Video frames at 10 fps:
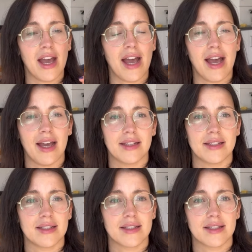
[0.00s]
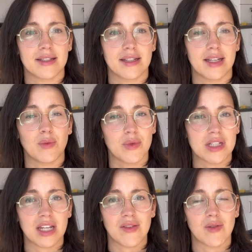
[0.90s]
And it wasn't
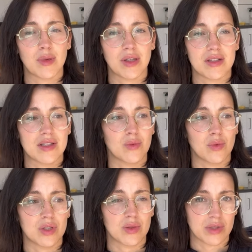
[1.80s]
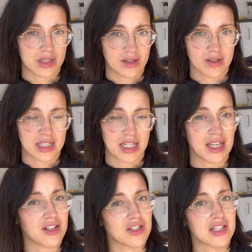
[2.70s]
even because the water was dirty,
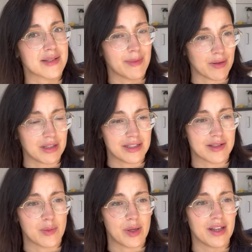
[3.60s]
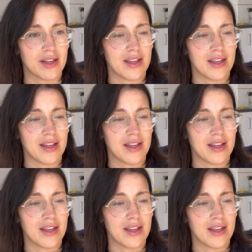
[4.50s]
it just smelt a little bit.